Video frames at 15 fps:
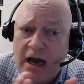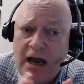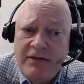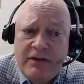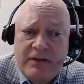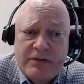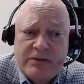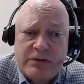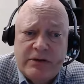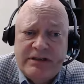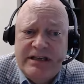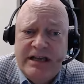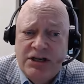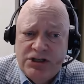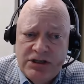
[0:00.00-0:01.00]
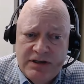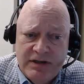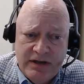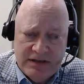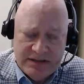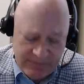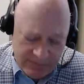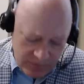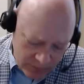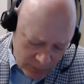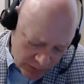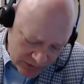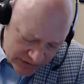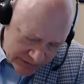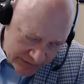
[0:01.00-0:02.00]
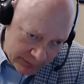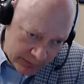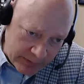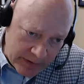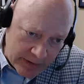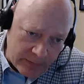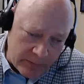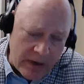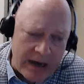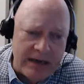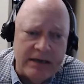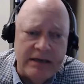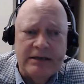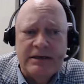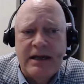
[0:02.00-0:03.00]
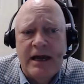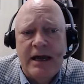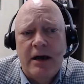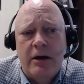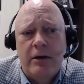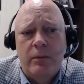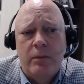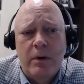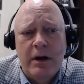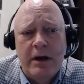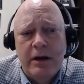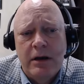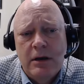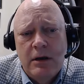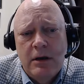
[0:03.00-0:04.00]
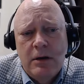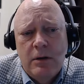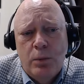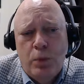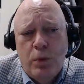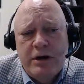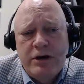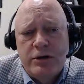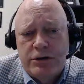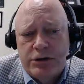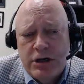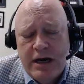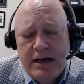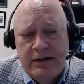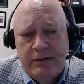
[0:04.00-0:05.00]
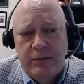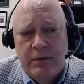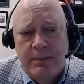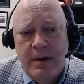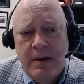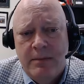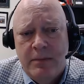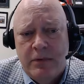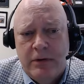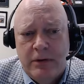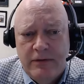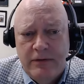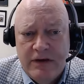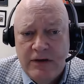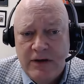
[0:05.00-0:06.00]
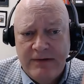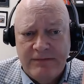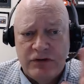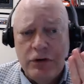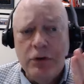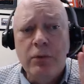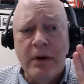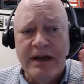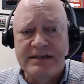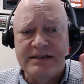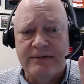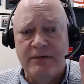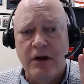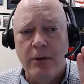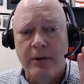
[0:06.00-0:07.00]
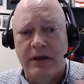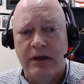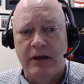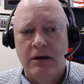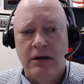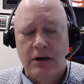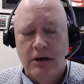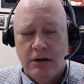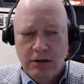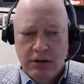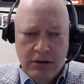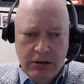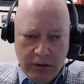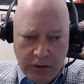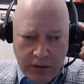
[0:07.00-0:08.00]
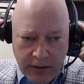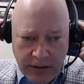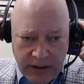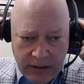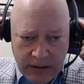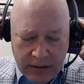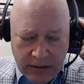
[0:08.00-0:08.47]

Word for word: I think those are attention things. If you're more deliberate by writing down what you're trying to remember, then you have two ways of knowing it. You heard it,